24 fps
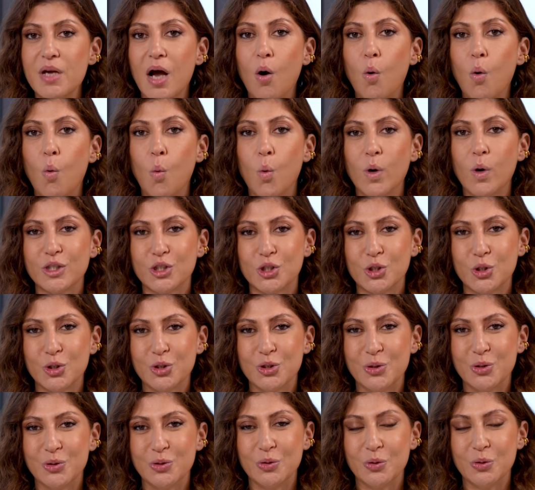What should
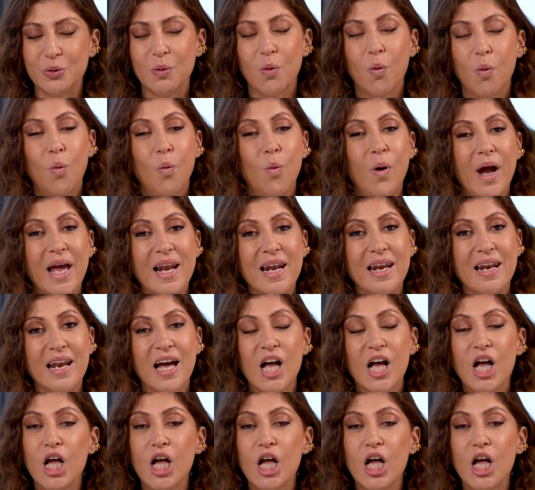you do? Well,